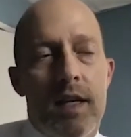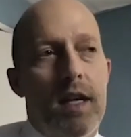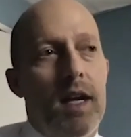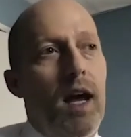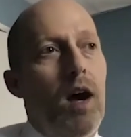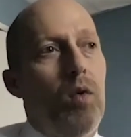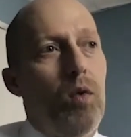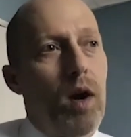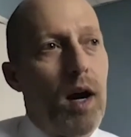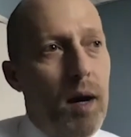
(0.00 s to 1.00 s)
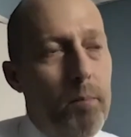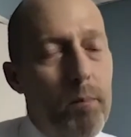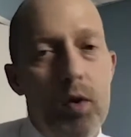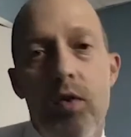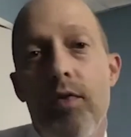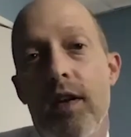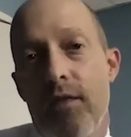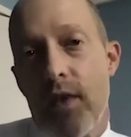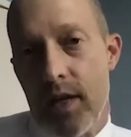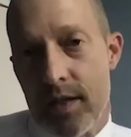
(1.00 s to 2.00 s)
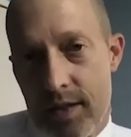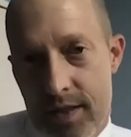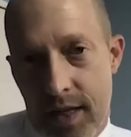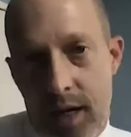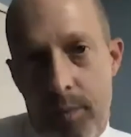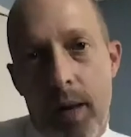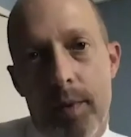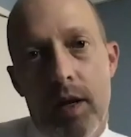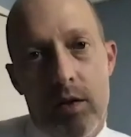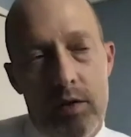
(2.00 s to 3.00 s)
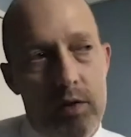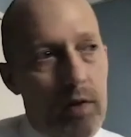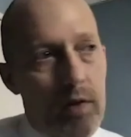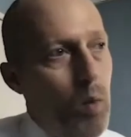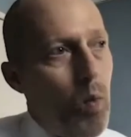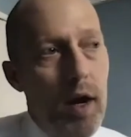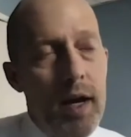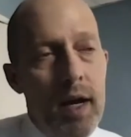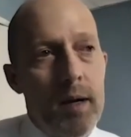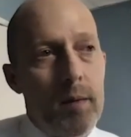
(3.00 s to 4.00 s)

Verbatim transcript: you know, uh, move the defendant to settle probably earlier than they would.